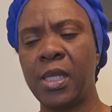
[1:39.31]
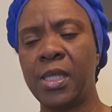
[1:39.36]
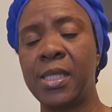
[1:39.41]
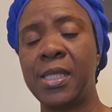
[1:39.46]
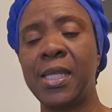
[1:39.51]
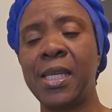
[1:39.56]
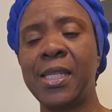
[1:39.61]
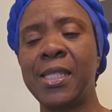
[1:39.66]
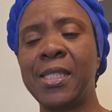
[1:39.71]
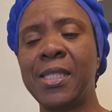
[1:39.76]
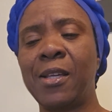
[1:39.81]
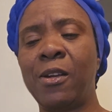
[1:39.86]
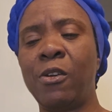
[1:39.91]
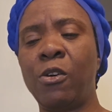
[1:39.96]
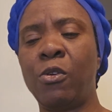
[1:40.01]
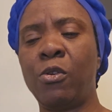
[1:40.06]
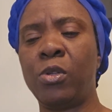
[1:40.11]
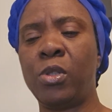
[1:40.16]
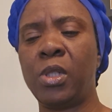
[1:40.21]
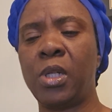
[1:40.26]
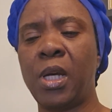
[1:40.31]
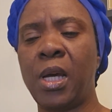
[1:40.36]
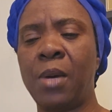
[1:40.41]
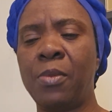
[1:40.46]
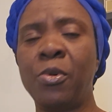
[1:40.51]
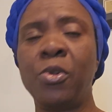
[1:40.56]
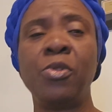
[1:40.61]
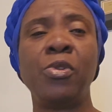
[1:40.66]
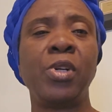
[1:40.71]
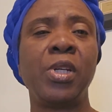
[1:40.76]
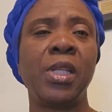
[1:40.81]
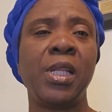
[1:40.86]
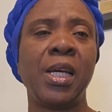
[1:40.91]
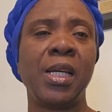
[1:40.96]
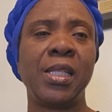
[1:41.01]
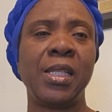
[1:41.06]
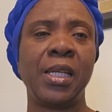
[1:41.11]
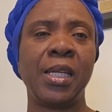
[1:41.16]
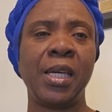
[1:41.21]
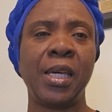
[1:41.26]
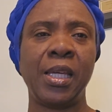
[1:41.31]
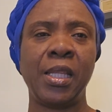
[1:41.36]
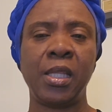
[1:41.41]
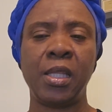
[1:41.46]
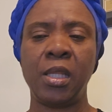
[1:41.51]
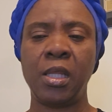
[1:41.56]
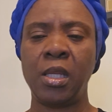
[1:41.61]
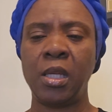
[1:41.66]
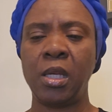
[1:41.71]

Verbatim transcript: says the Lord. I'm going to read that again.